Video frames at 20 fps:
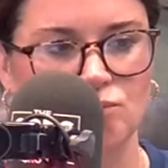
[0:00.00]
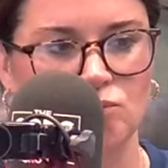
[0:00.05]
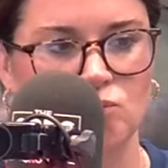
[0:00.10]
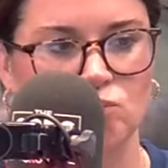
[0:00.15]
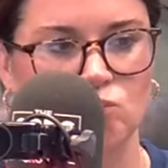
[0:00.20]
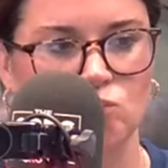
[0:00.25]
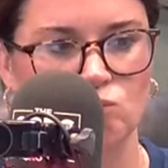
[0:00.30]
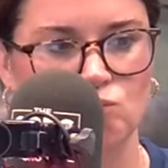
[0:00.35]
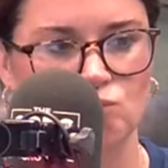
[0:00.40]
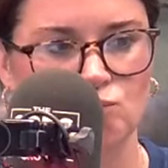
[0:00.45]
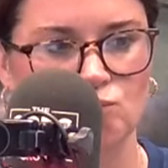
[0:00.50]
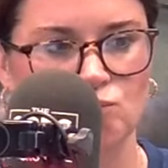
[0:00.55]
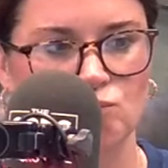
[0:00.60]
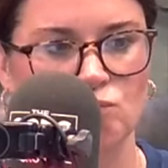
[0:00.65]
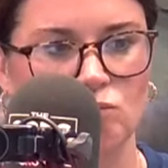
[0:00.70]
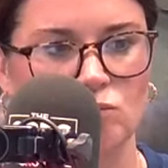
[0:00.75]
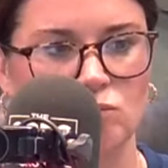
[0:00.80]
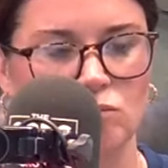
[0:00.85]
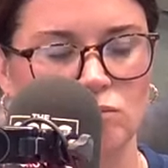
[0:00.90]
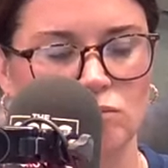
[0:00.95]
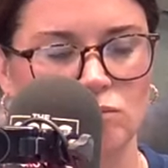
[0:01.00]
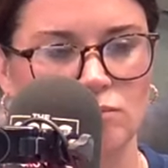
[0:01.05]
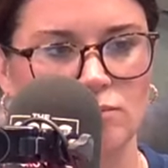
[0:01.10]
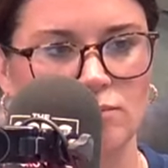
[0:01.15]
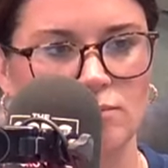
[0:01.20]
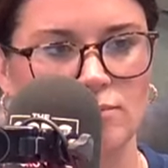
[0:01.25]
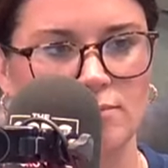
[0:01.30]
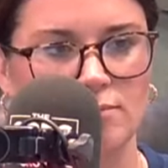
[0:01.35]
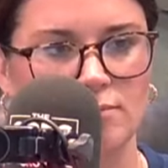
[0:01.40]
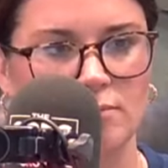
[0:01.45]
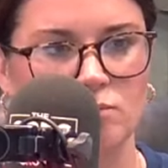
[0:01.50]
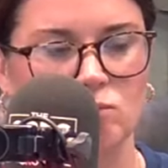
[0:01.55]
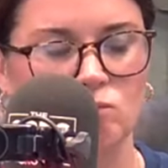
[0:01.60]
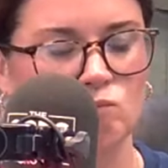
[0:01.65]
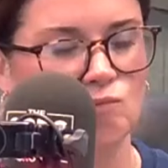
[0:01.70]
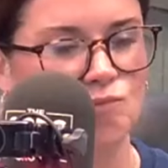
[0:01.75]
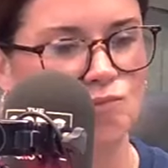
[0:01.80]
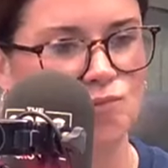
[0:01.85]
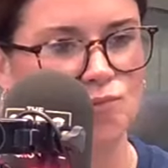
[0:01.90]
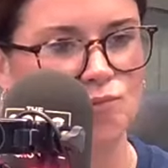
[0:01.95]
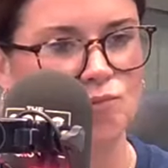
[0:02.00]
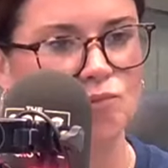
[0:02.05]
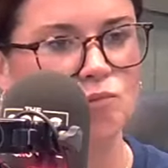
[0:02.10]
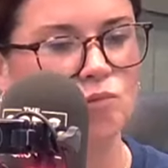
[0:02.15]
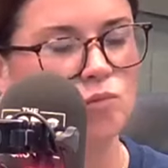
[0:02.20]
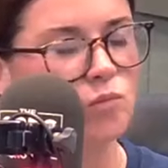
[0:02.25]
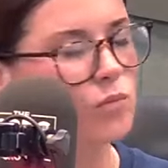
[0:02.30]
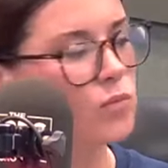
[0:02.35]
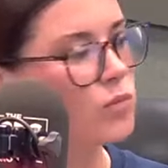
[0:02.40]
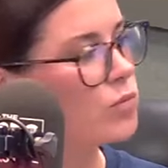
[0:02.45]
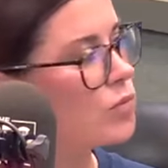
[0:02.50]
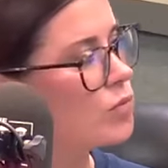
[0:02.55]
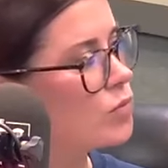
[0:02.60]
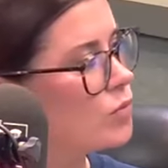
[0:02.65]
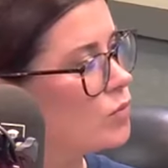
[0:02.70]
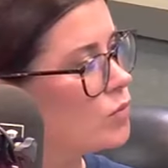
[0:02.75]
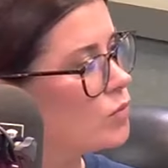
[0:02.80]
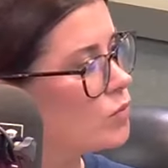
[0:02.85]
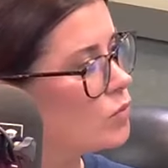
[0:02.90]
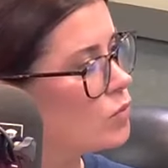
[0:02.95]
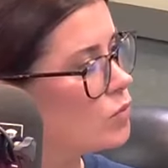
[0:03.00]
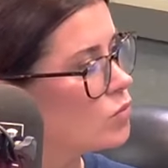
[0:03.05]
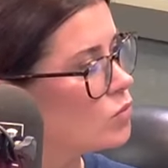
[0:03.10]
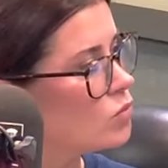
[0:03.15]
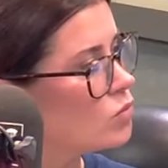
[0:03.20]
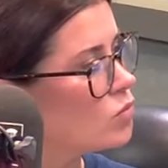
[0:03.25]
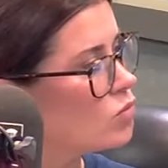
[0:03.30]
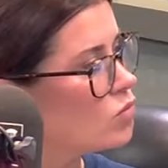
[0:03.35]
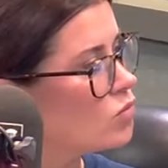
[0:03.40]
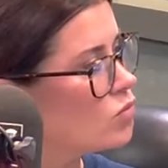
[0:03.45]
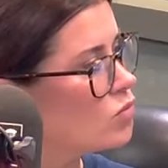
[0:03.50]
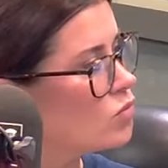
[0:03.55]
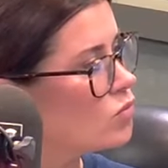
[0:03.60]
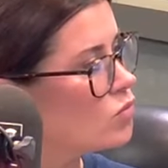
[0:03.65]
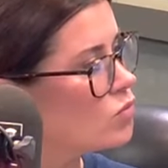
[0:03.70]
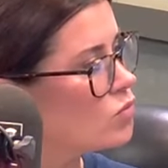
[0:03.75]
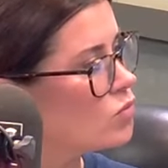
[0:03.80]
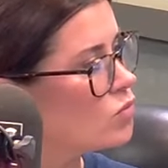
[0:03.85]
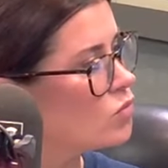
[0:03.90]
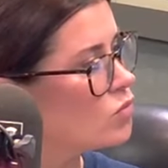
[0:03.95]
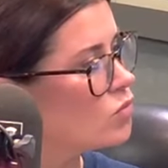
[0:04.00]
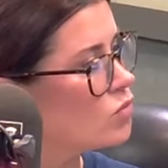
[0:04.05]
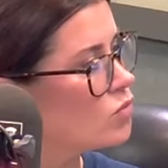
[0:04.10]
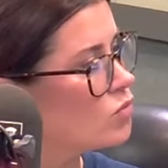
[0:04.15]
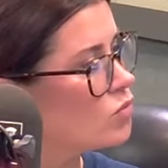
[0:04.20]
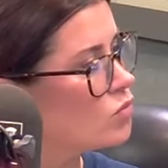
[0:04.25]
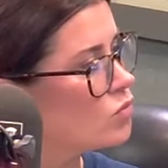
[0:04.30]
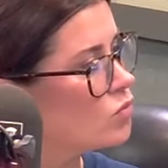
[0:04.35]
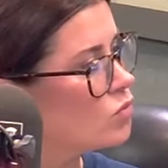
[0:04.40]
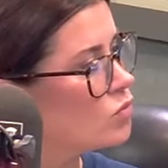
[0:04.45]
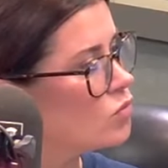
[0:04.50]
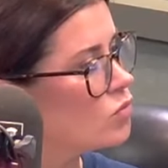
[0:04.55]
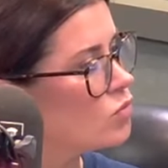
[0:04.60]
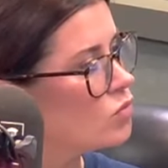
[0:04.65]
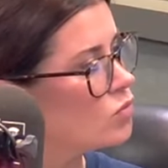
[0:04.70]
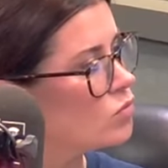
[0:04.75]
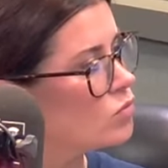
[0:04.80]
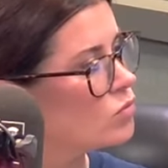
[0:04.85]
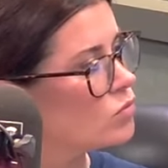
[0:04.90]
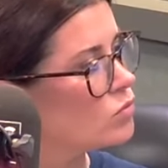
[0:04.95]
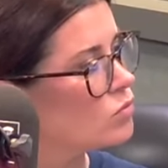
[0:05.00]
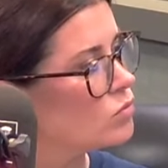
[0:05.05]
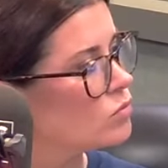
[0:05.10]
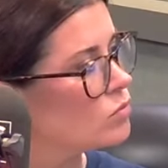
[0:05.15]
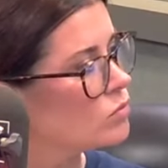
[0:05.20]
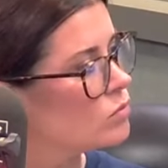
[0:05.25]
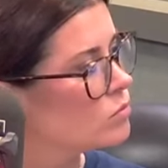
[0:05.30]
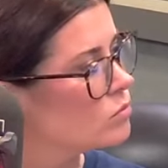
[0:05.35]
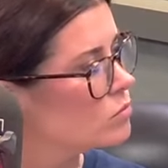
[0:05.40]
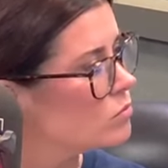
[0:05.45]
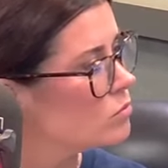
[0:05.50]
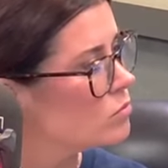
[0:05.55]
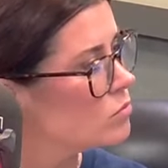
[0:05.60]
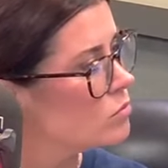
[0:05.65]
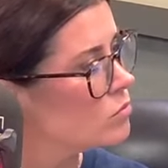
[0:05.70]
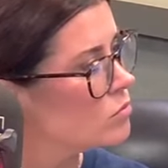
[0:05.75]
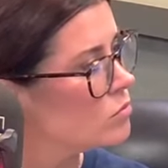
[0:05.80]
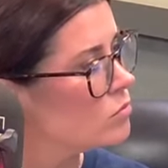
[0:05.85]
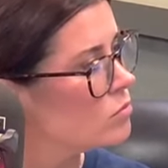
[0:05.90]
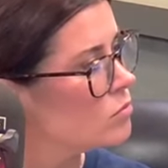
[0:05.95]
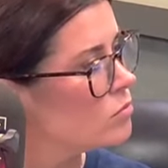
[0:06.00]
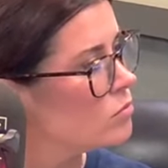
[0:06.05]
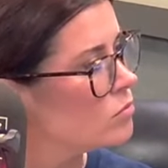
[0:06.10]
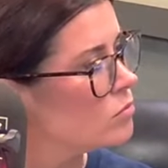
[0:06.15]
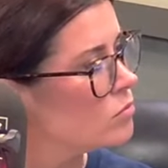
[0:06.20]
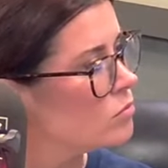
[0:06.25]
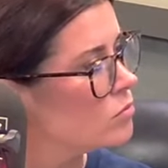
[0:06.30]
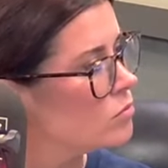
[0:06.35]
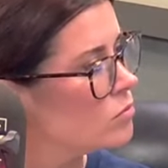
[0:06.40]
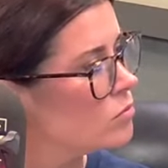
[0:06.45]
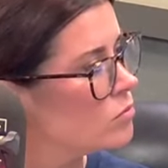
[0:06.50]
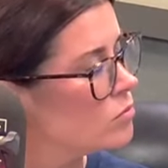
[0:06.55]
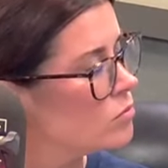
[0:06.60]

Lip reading: The person shown says nothing.